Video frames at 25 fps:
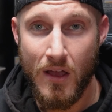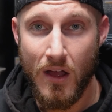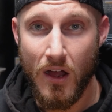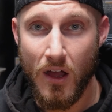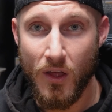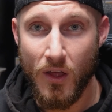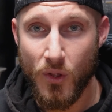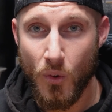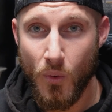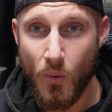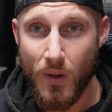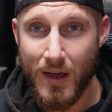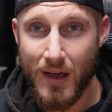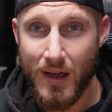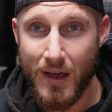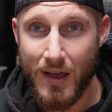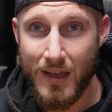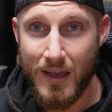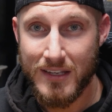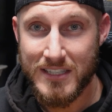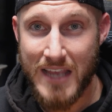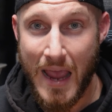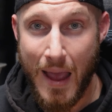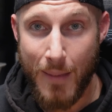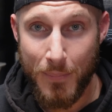
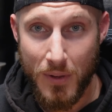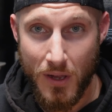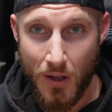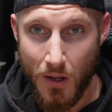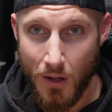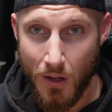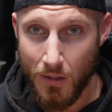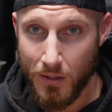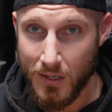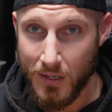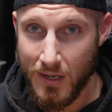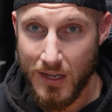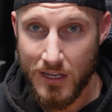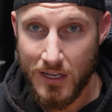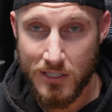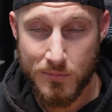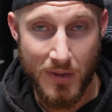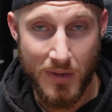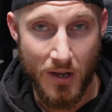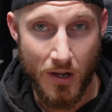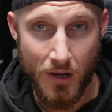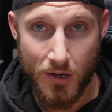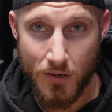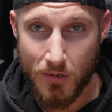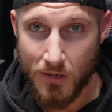Otherwise, happy holidays, Merry